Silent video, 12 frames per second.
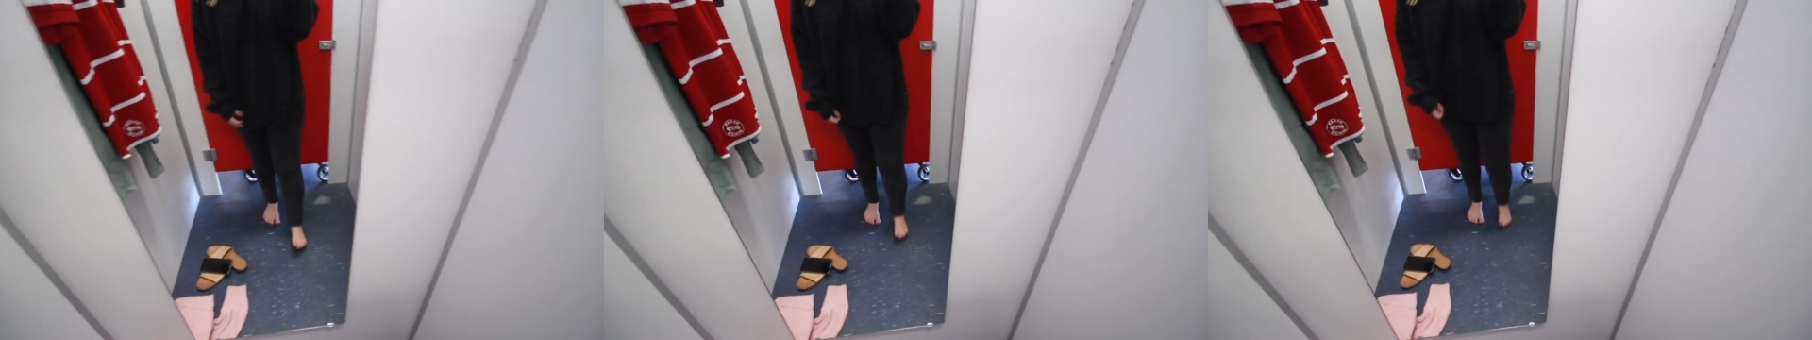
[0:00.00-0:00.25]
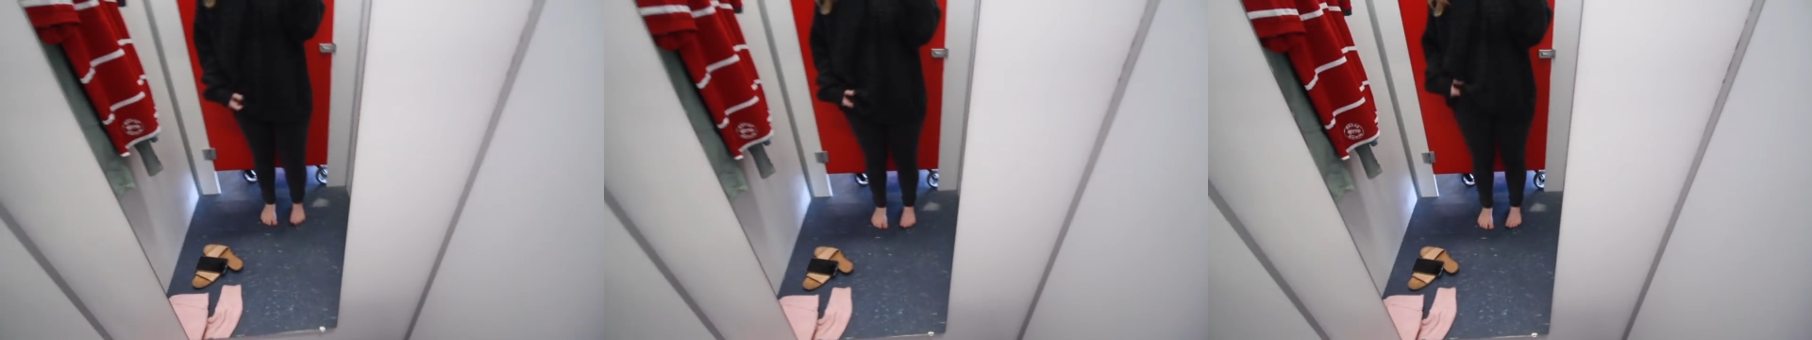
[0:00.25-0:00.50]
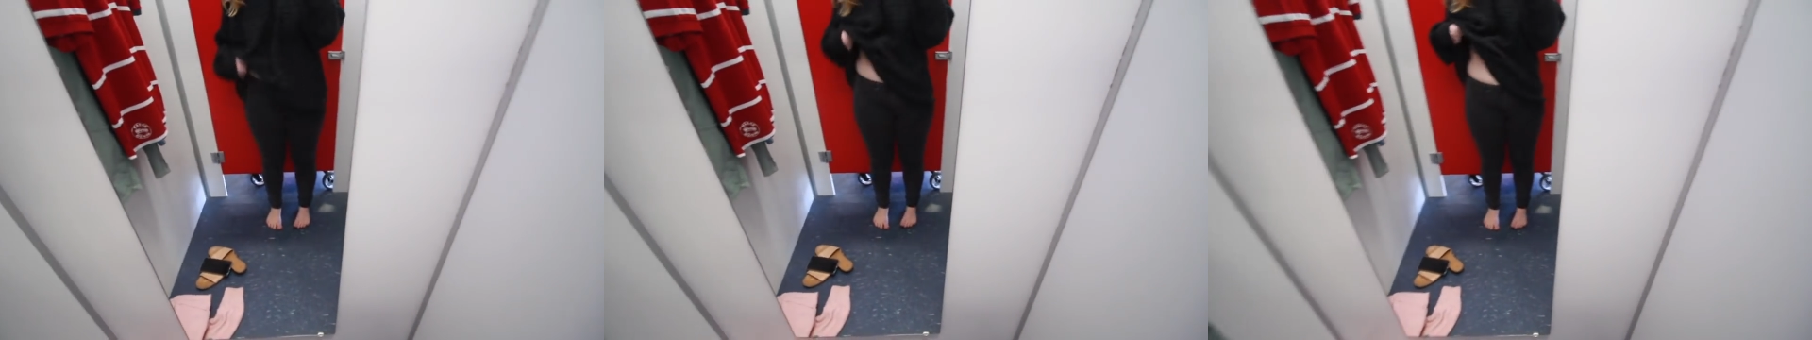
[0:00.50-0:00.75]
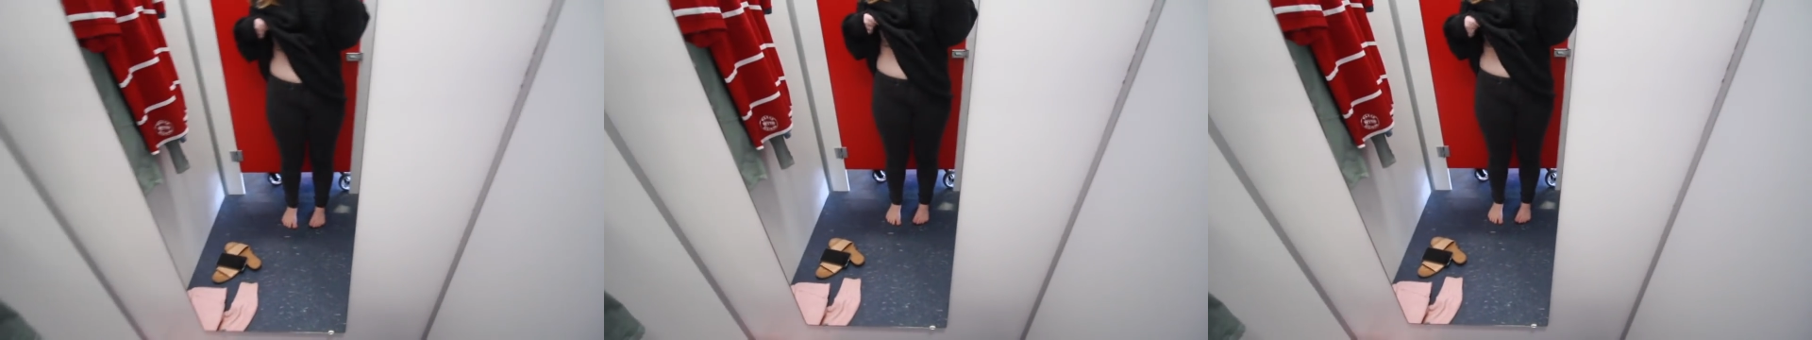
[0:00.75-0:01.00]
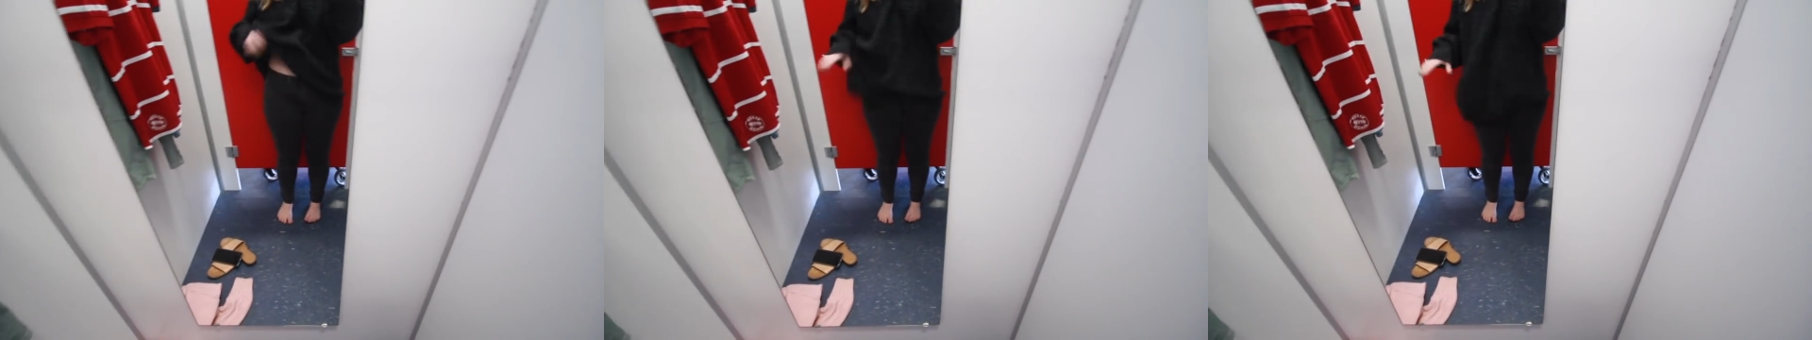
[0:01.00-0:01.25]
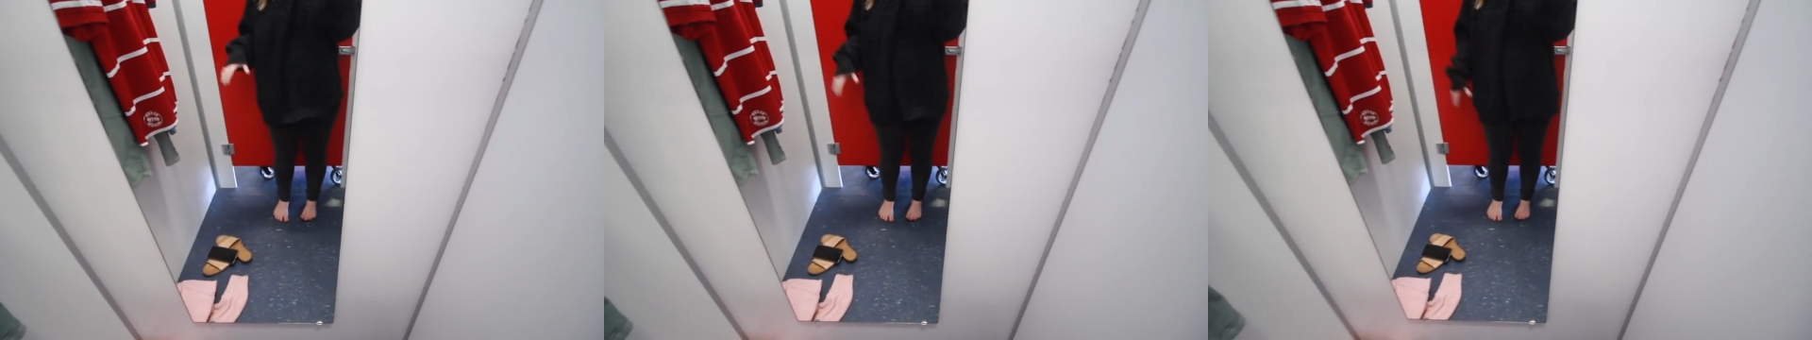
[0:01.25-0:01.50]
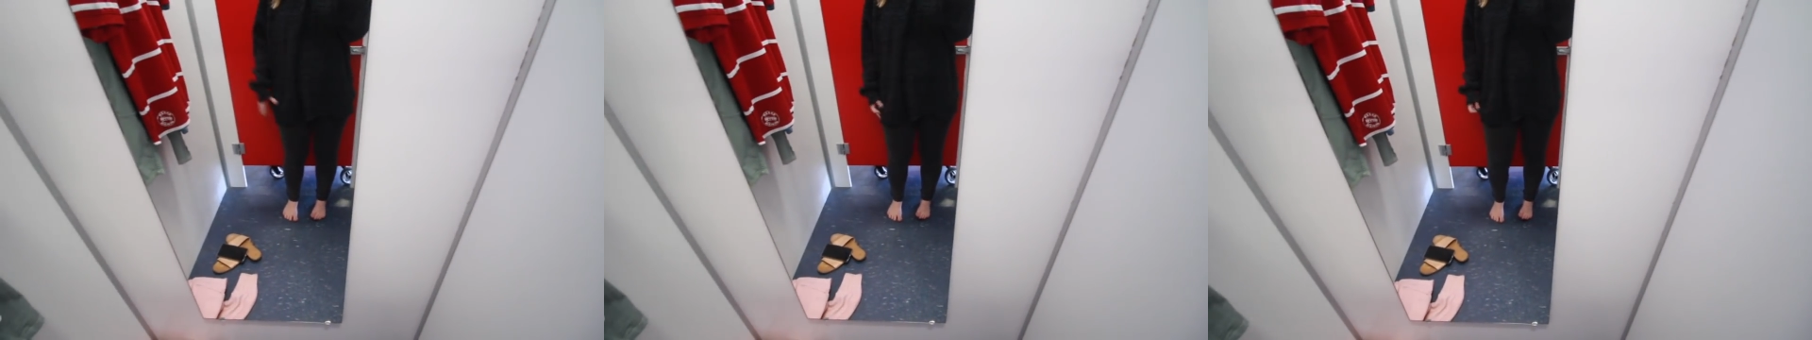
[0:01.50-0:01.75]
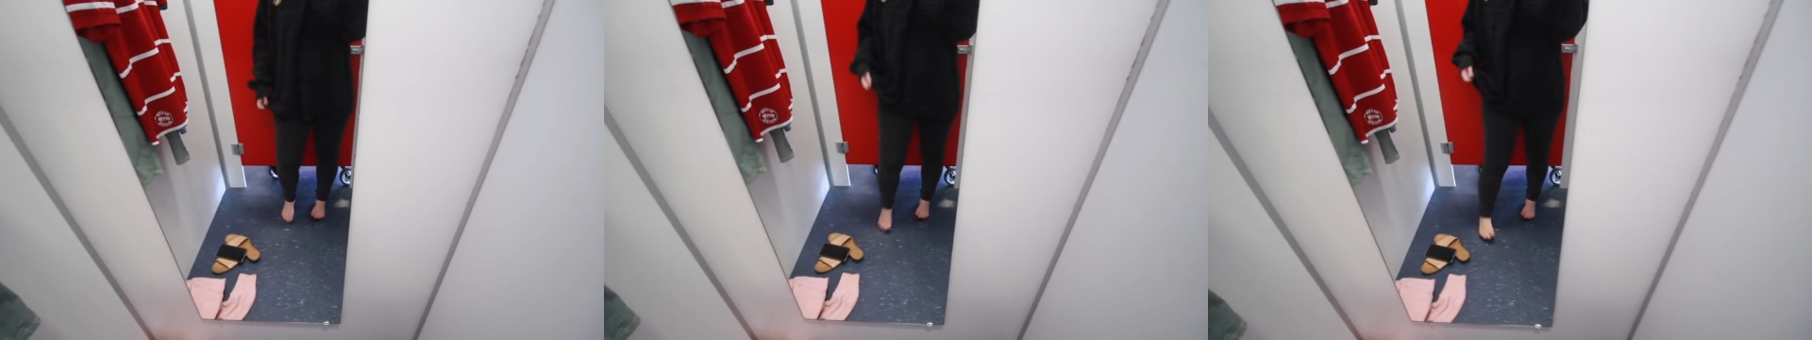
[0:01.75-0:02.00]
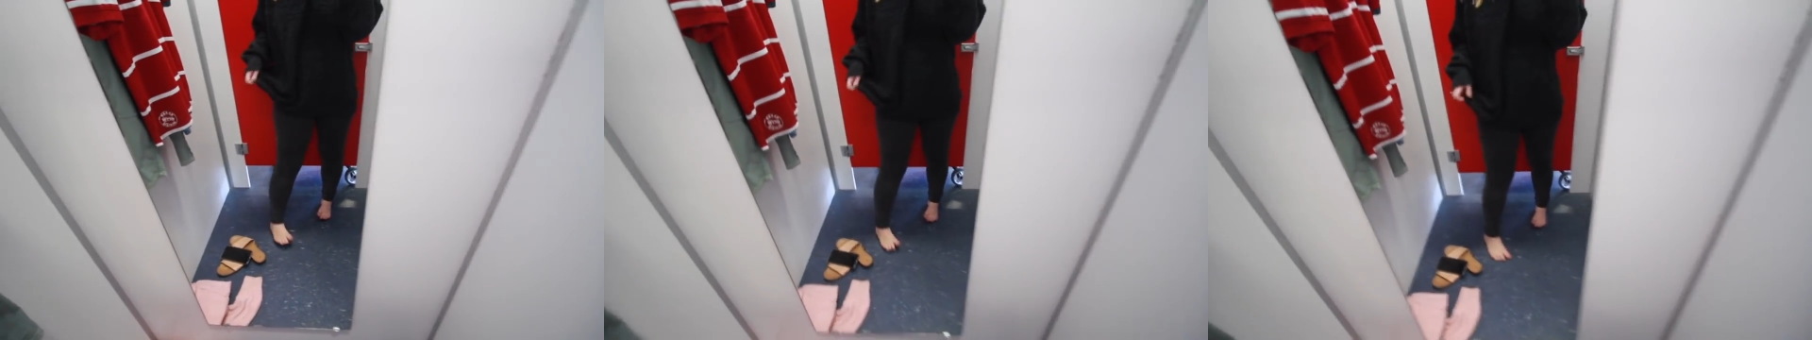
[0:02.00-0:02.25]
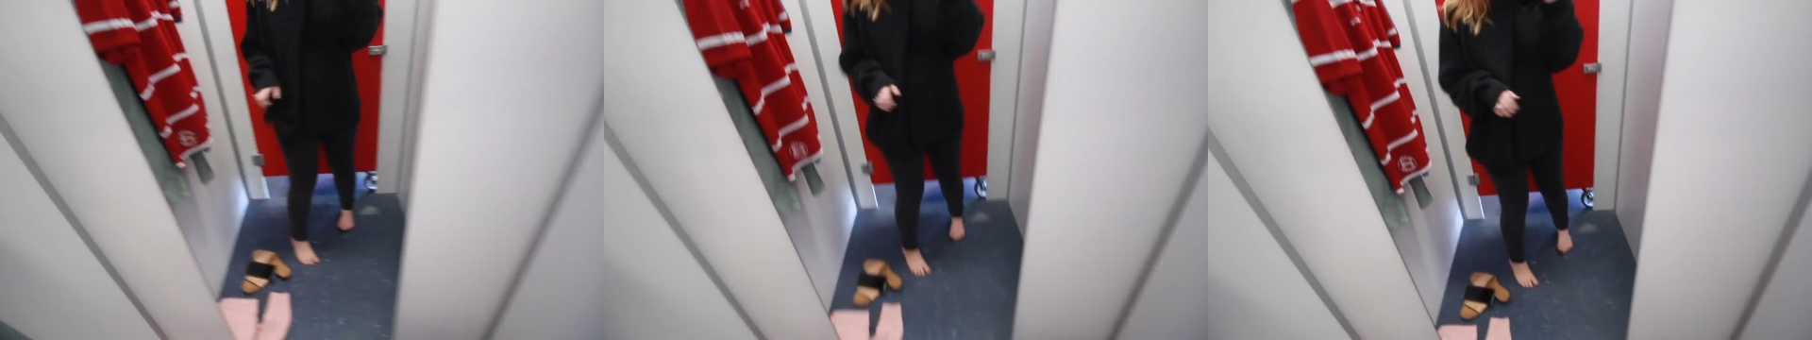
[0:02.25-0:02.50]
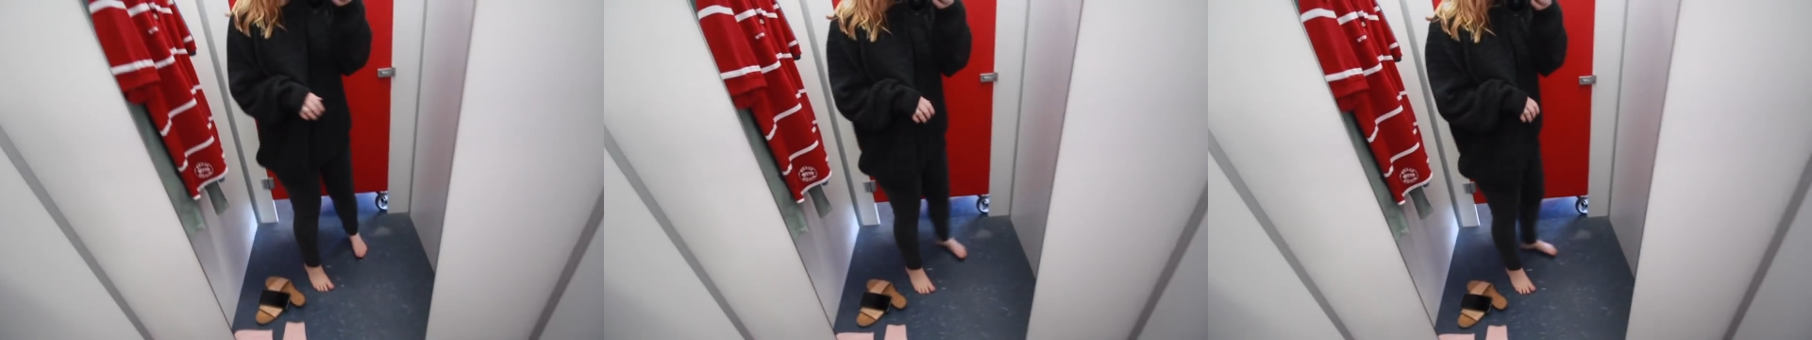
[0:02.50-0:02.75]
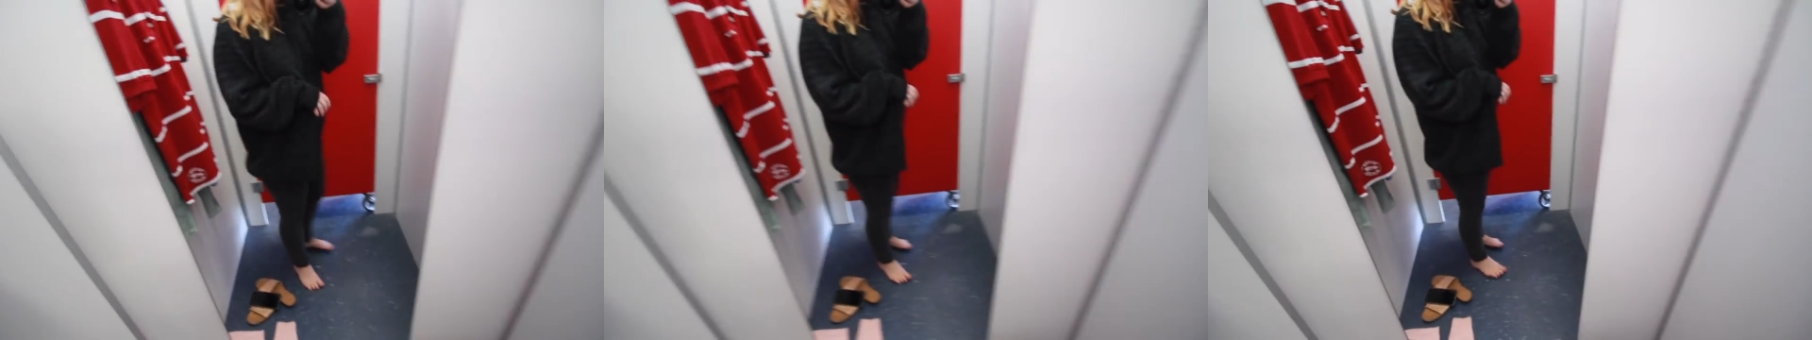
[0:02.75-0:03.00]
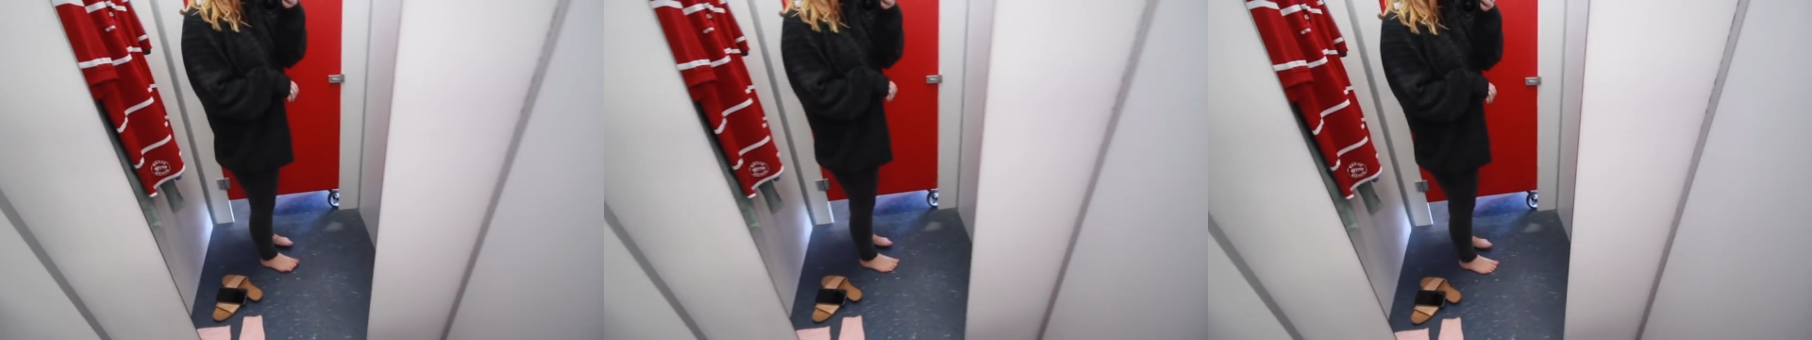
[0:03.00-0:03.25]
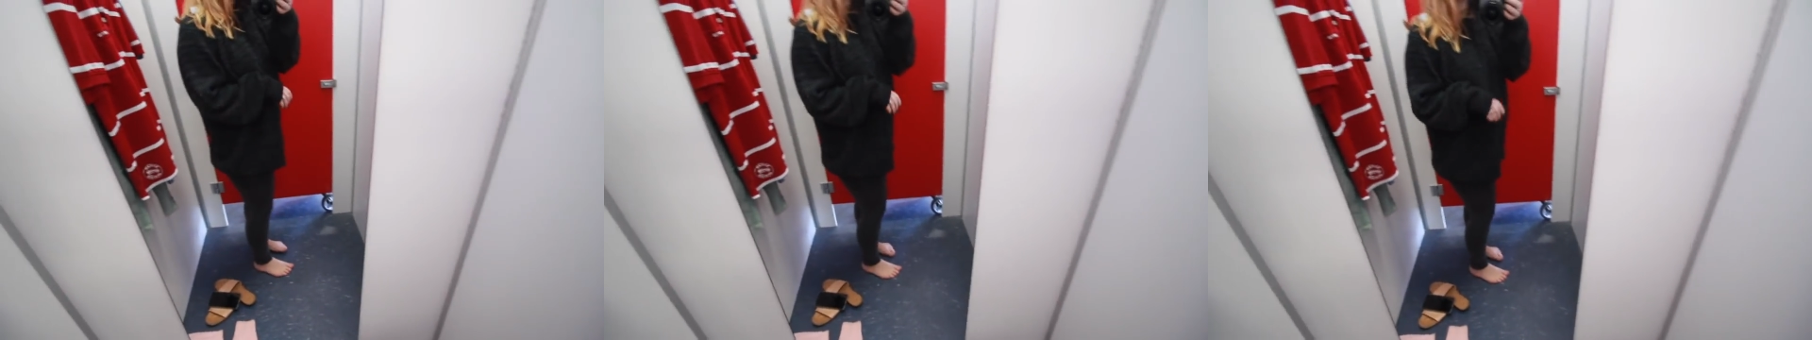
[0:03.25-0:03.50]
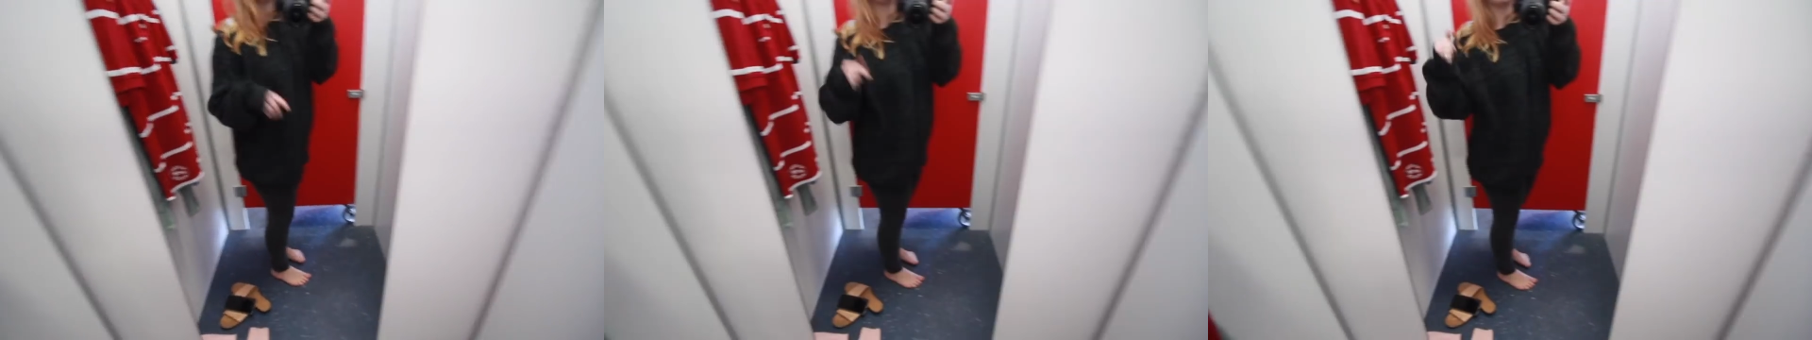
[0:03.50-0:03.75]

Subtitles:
(no speaker visible)